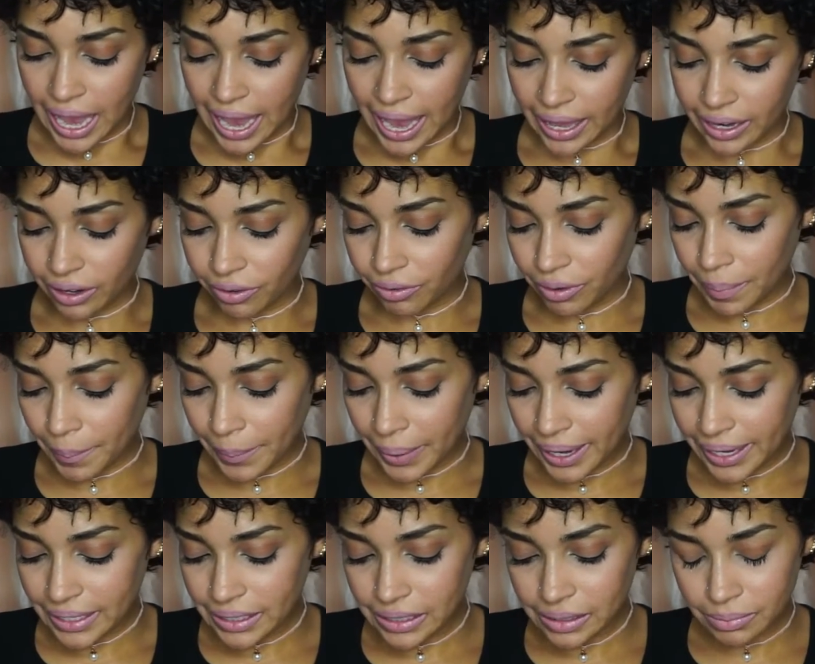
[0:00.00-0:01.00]
and it
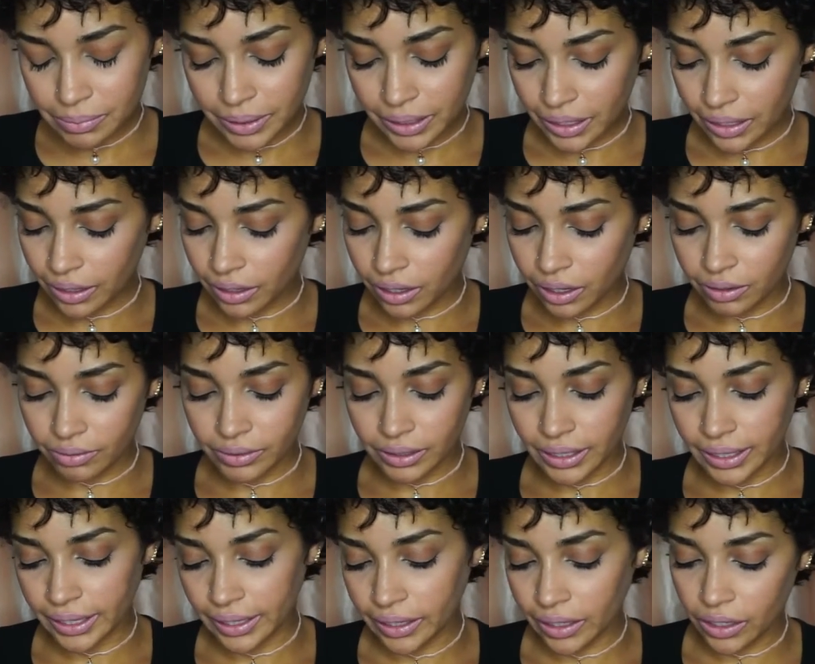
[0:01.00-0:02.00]
reminds me of
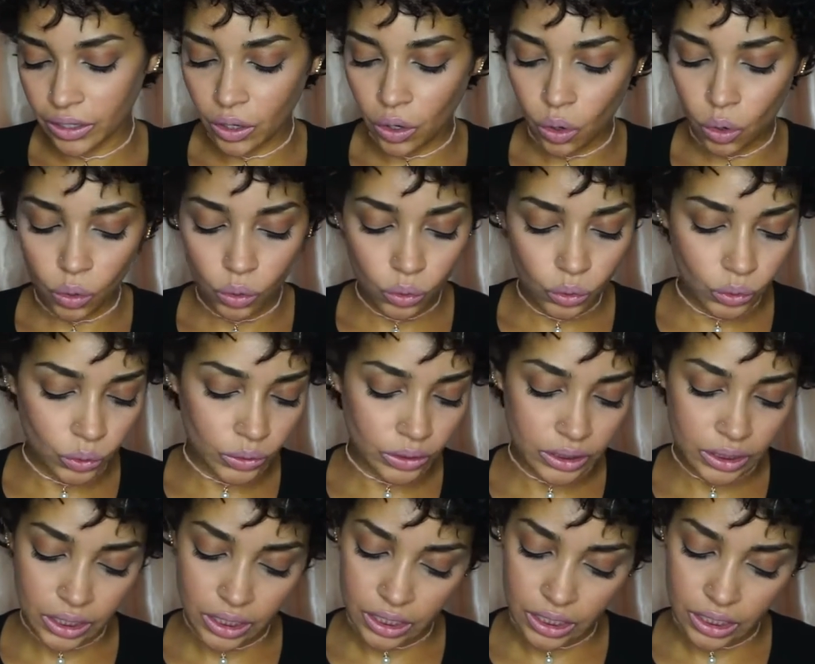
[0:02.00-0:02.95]
like an old